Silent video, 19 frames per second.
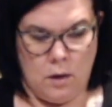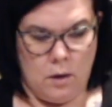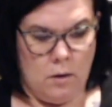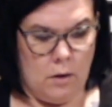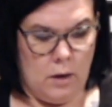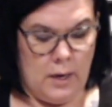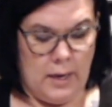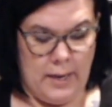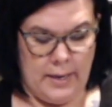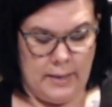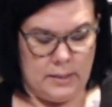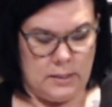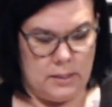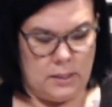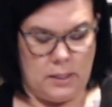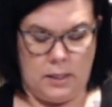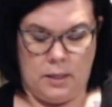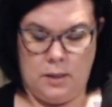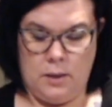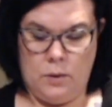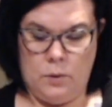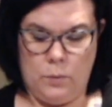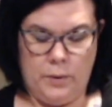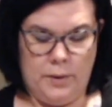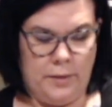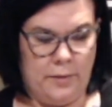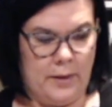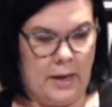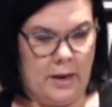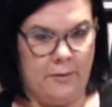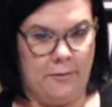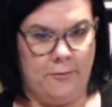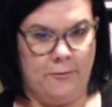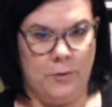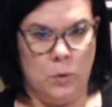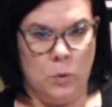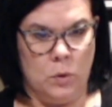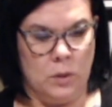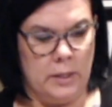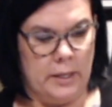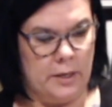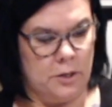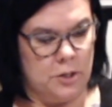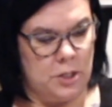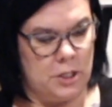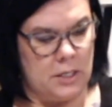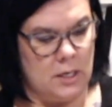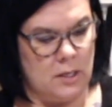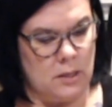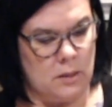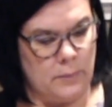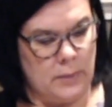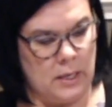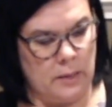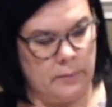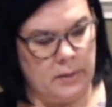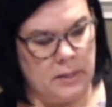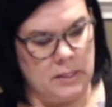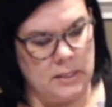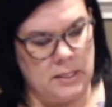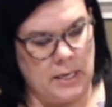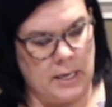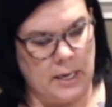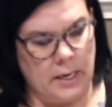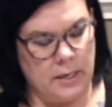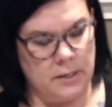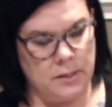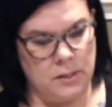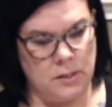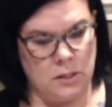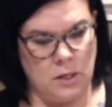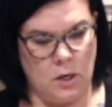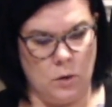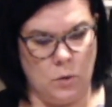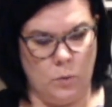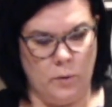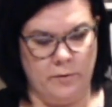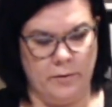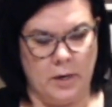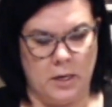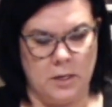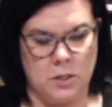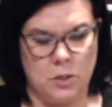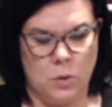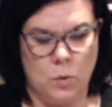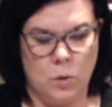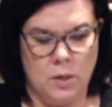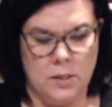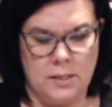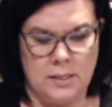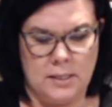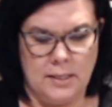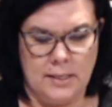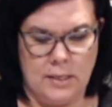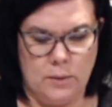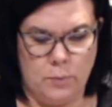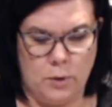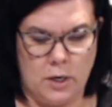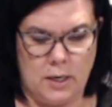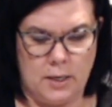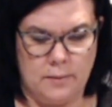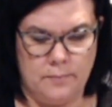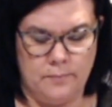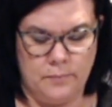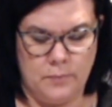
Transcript: All right, with that Fool energy on the bottom of the deck. So we've got Taurus, Libra,